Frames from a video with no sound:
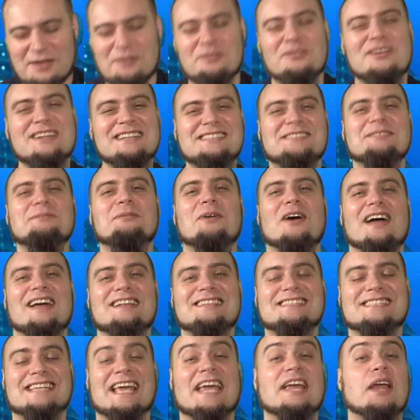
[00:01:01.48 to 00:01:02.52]
The reason why
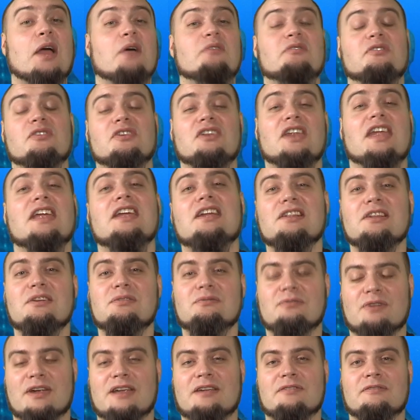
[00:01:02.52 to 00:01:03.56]
I'd say go for
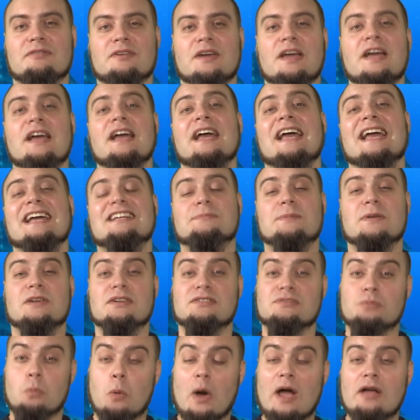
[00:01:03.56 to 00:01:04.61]
Ningaloo Reef is
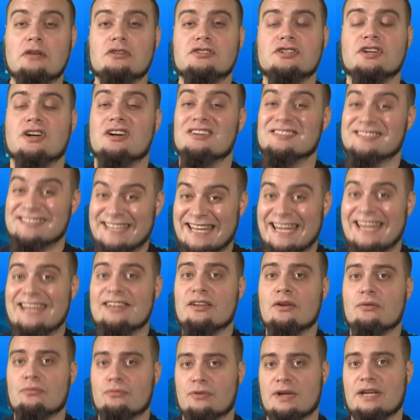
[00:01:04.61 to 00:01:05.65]
because whale sharks
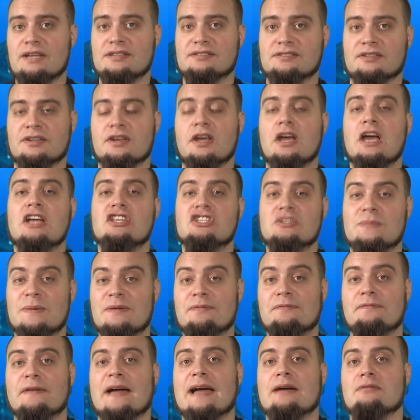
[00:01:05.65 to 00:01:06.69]
need a reason to
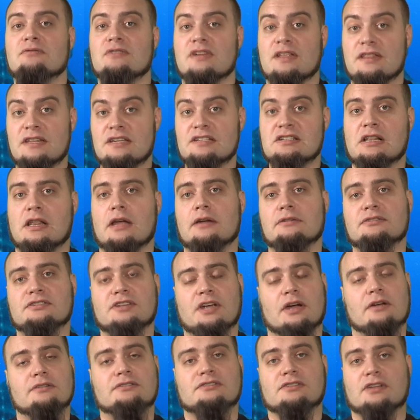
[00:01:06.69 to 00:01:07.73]
be found in these close
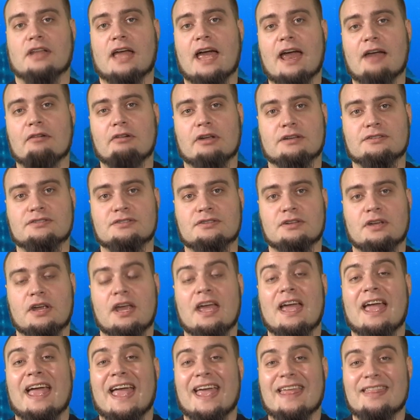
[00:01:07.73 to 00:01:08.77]
coastal areas.
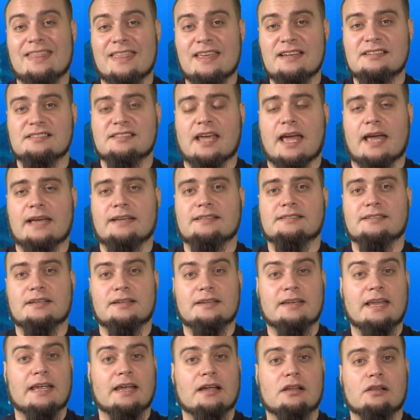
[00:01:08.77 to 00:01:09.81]
In this case, at
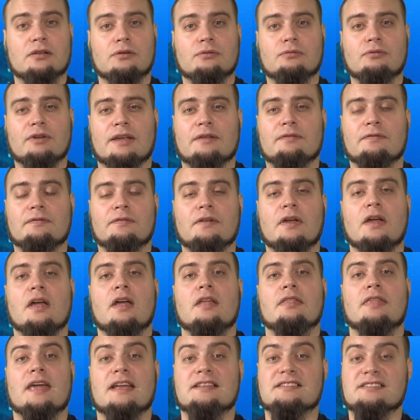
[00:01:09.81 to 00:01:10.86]
Ningaloo Reef,
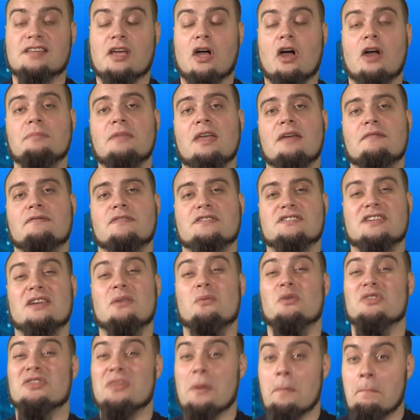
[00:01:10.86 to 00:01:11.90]
they time their
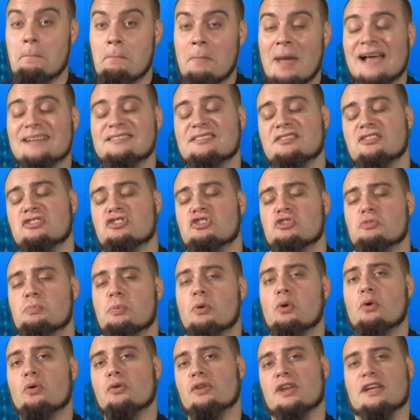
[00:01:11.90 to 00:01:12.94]
visit with the mass
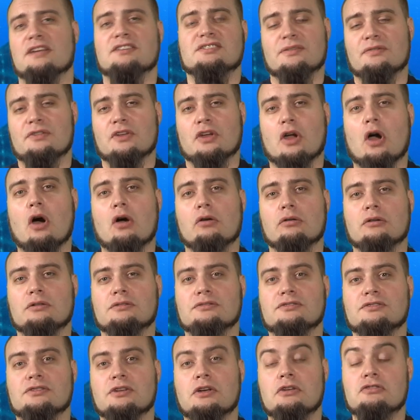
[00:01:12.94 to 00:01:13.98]
spawnings of the
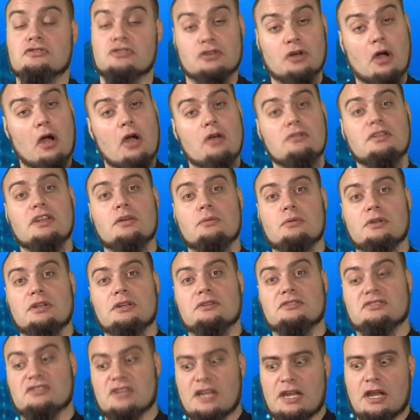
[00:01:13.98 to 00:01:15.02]
corals. So not only will
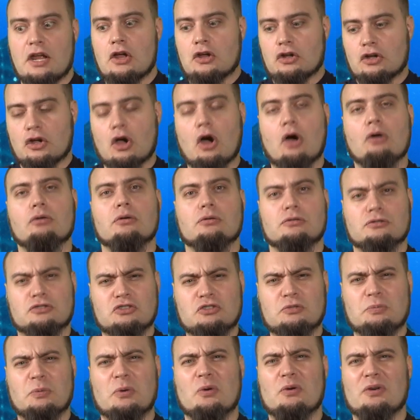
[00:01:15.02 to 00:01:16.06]
you see corals
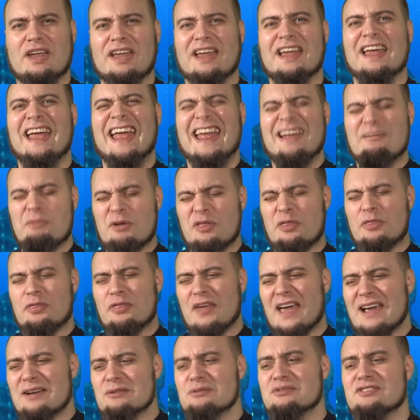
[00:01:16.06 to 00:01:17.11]
spawning with
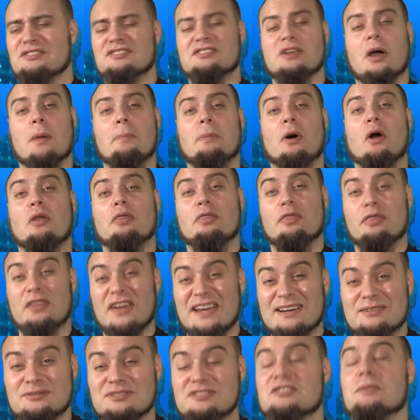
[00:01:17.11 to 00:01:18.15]
thousands upon
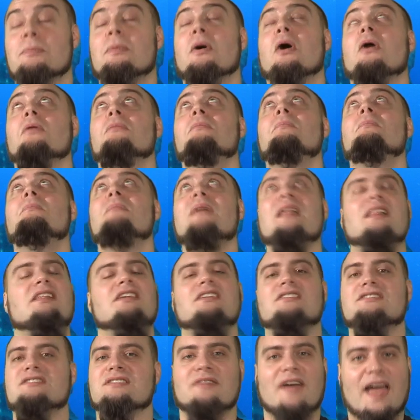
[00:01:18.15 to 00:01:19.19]
thousands upon
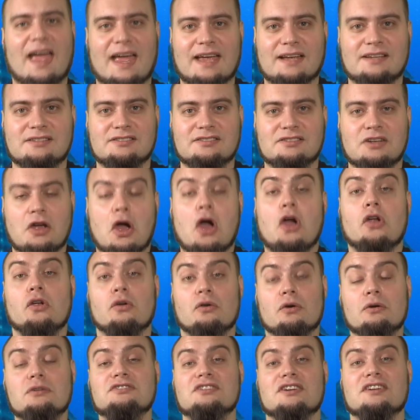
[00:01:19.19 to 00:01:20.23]
millions of eggs,
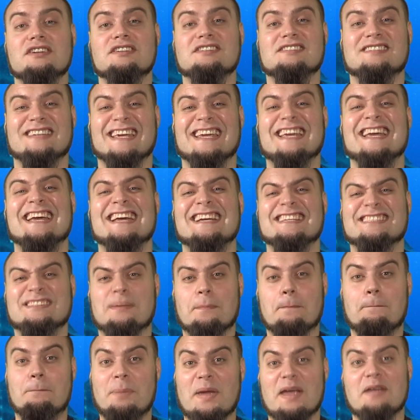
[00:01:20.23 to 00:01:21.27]
you're also going to see
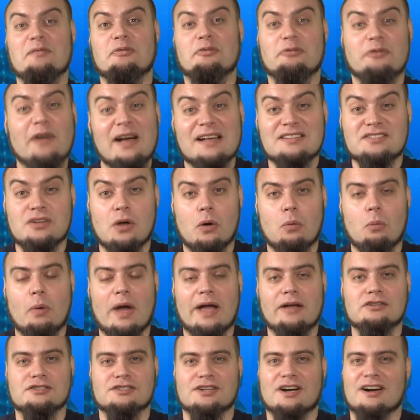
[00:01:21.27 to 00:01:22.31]
some big fat old
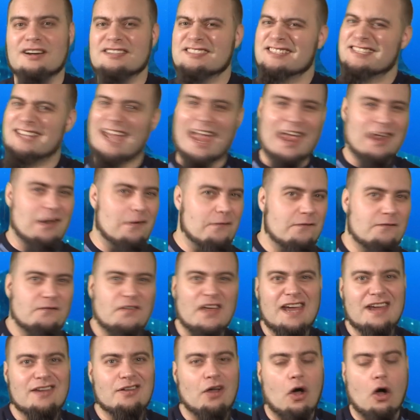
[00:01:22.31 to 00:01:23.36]
whale sharks getting a
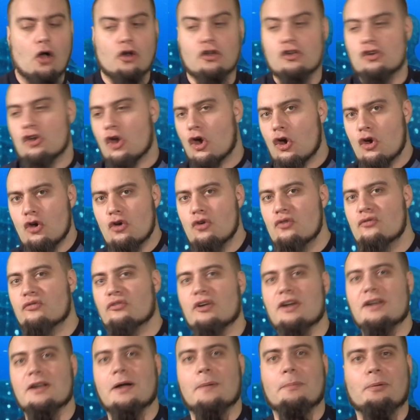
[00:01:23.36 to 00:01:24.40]
feed on and
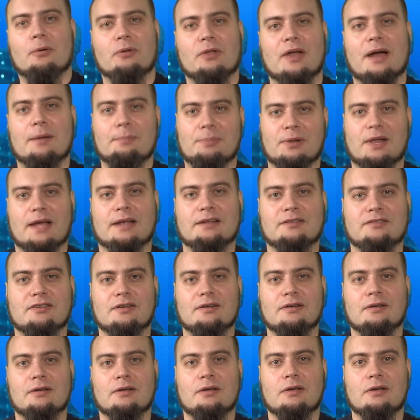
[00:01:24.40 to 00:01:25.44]
hoovering up all that plankton.